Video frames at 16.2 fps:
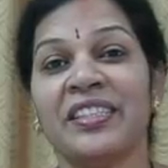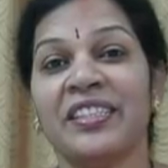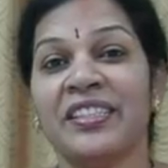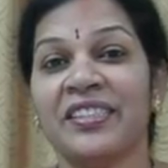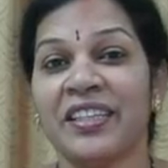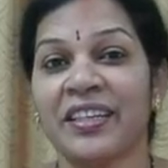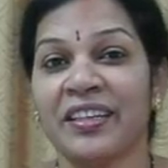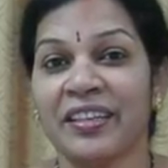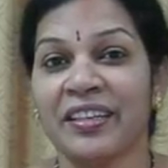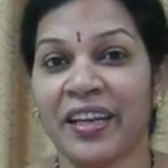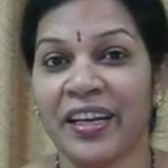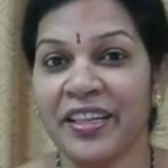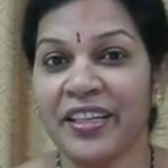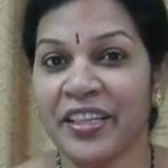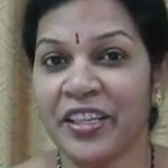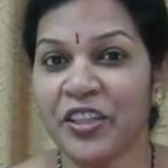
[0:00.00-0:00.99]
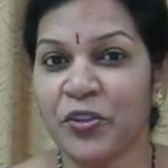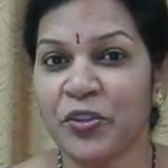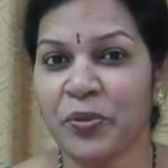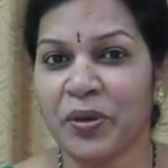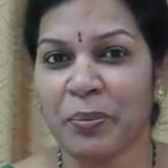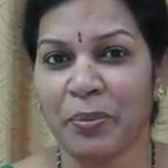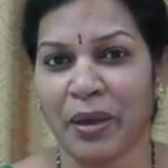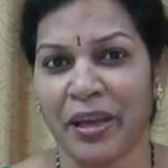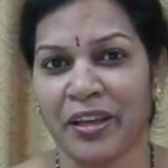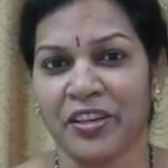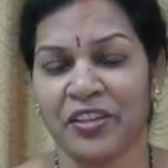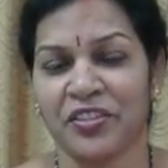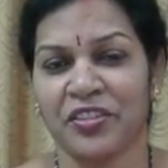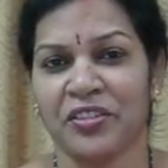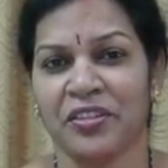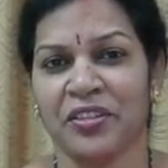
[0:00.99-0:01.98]
is the right age for
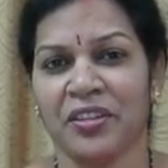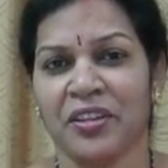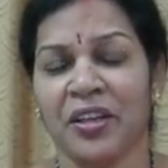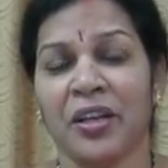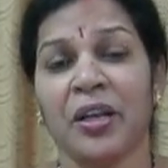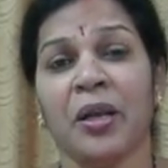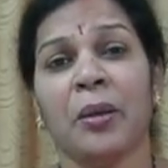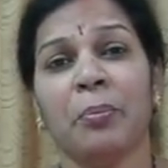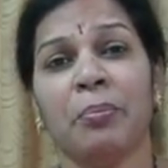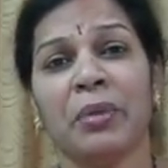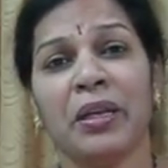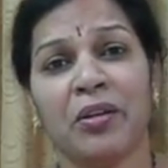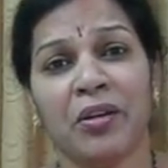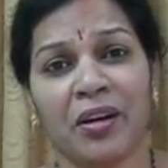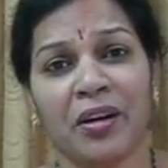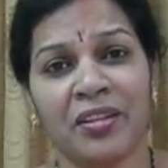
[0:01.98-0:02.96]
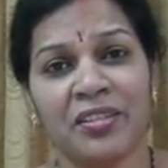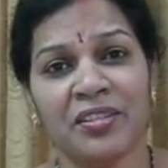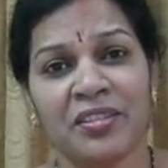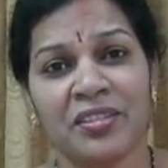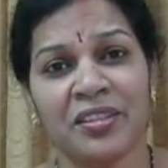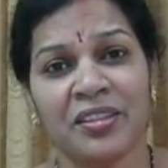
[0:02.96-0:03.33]
marriage, because